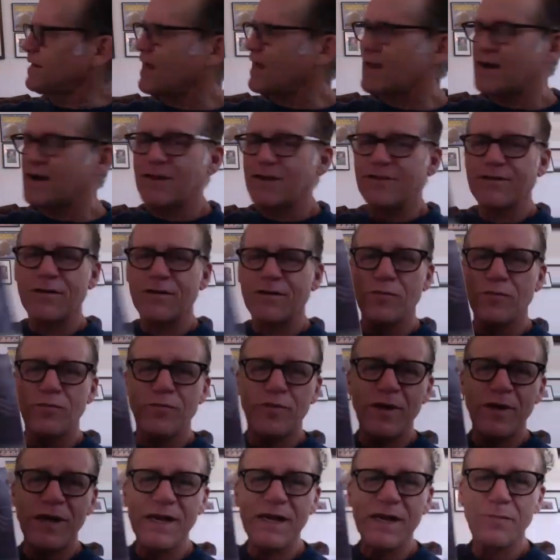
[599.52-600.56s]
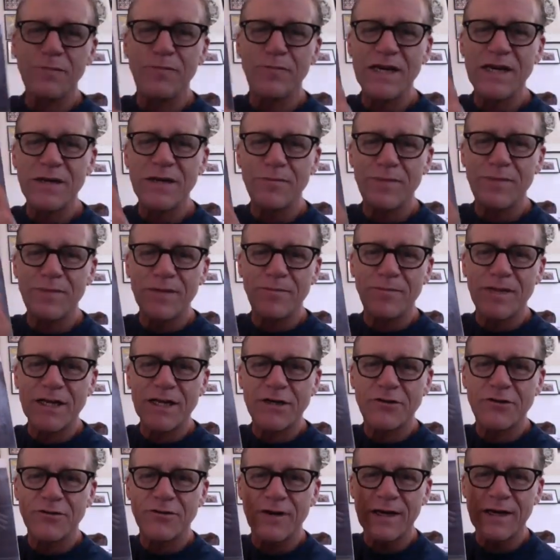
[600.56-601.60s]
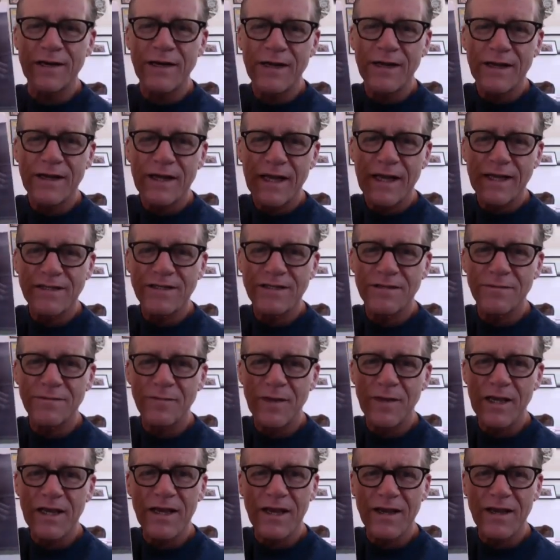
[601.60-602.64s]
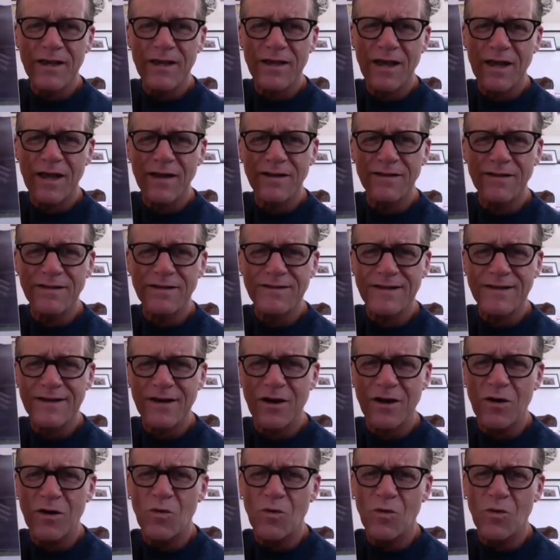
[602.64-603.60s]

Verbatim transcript: that is a big, big, big, big train. And to me, it kind of looks like a